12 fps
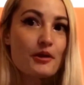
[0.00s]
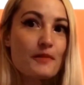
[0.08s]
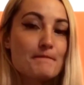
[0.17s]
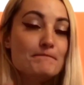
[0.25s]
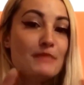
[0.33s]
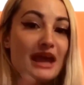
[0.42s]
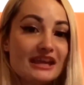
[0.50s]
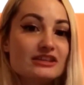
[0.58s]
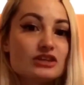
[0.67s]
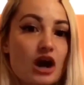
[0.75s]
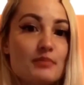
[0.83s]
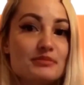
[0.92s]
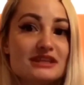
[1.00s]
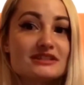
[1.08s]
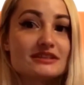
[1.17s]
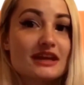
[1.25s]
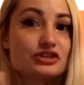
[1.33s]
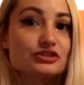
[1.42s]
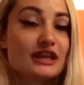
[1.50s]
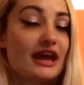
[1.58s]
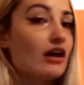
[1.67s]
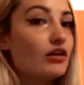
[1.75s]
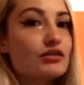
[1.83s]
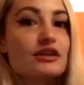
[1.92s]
may not be sexually healthy